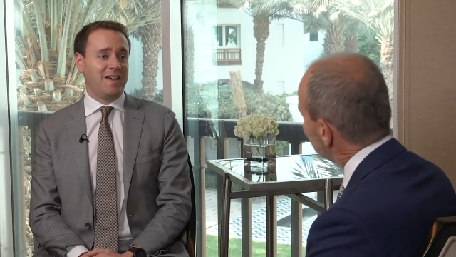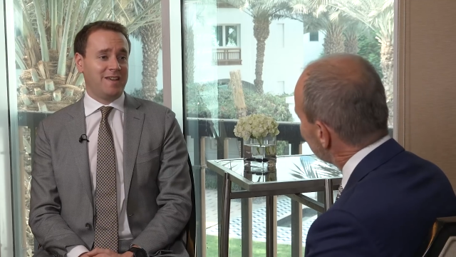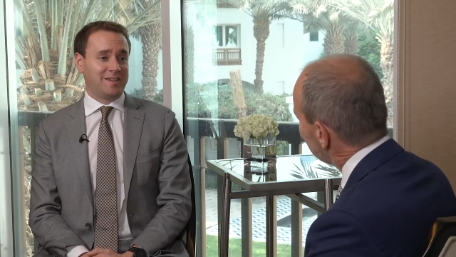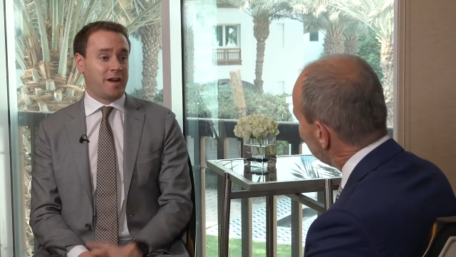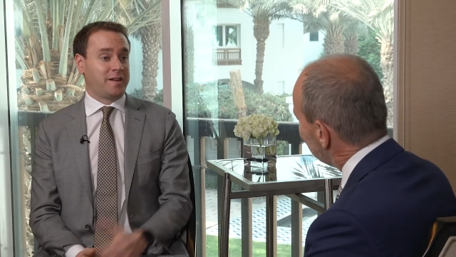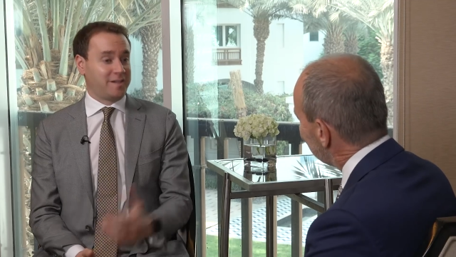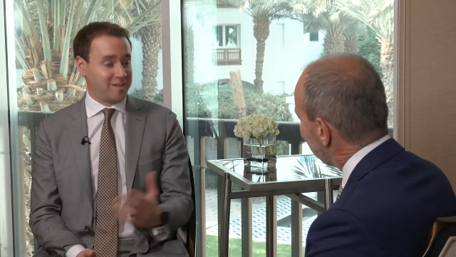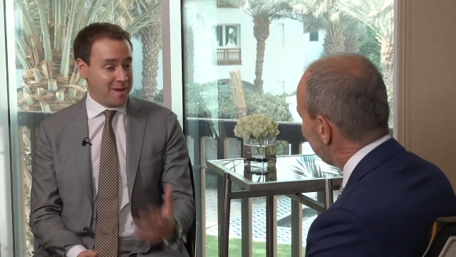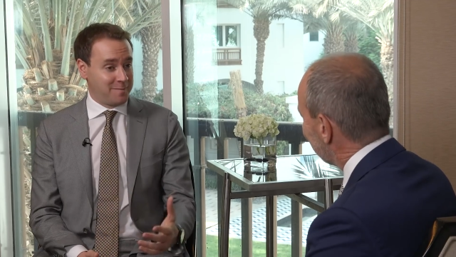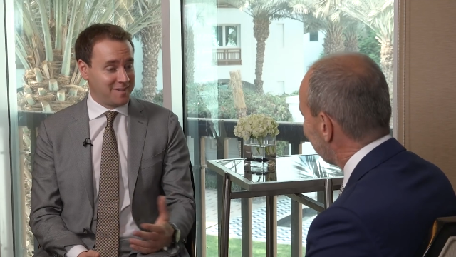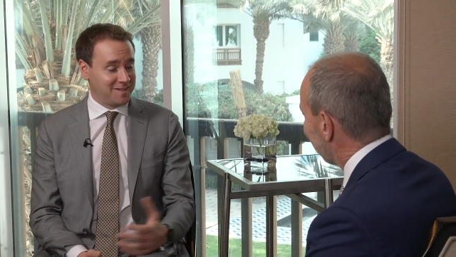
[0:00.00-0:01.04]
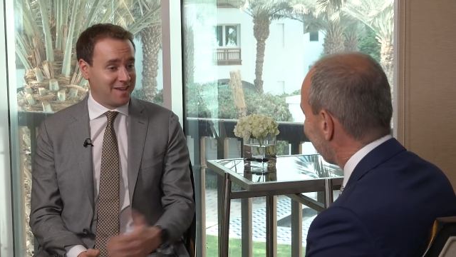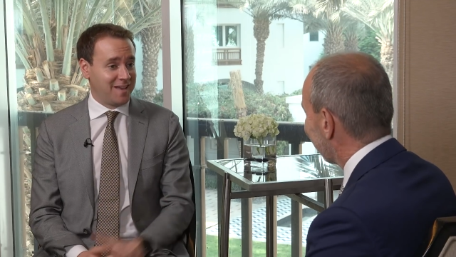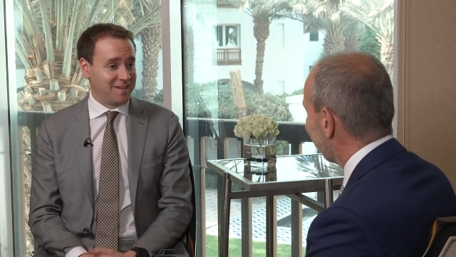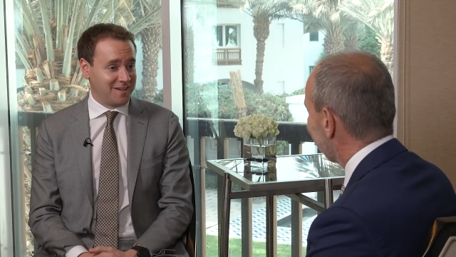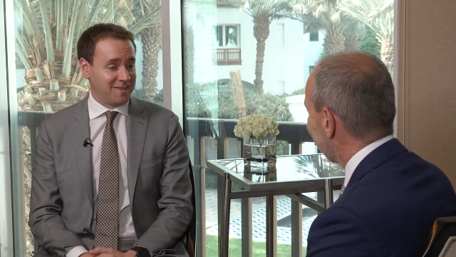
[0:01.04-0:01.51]
exciting times,
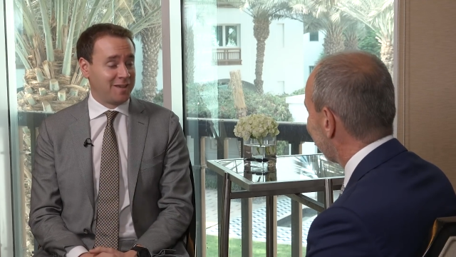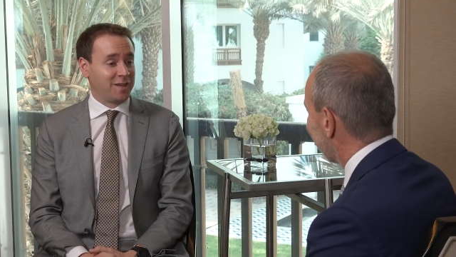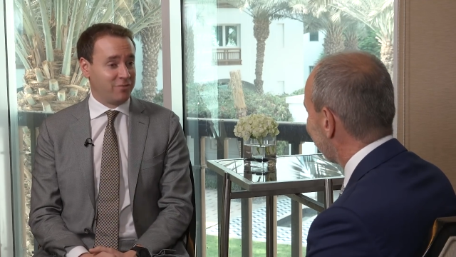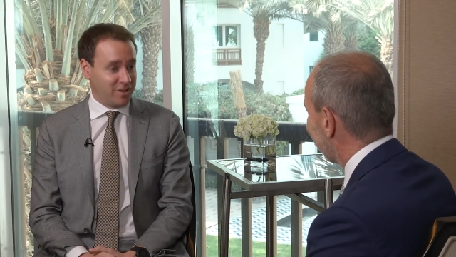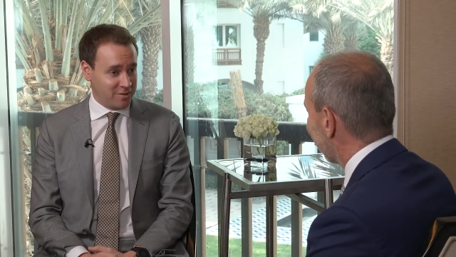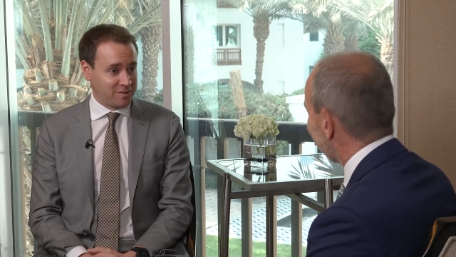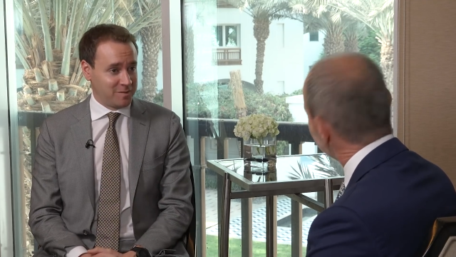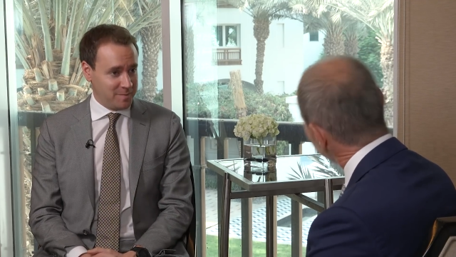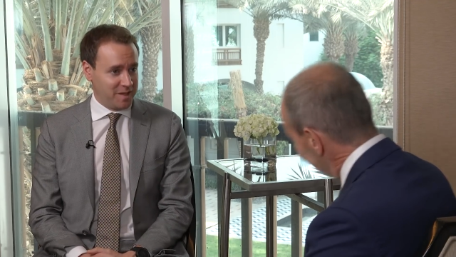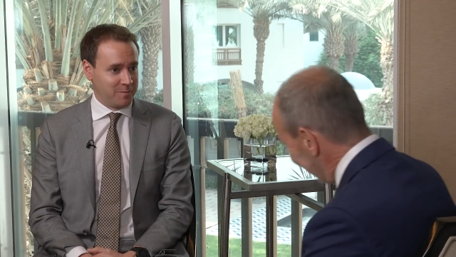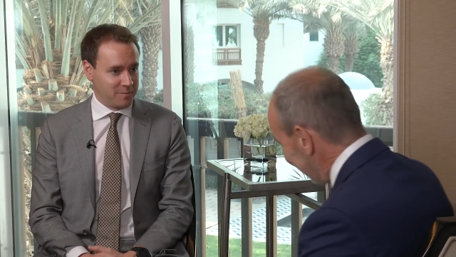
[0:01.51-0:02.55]
and thank you very much for speaking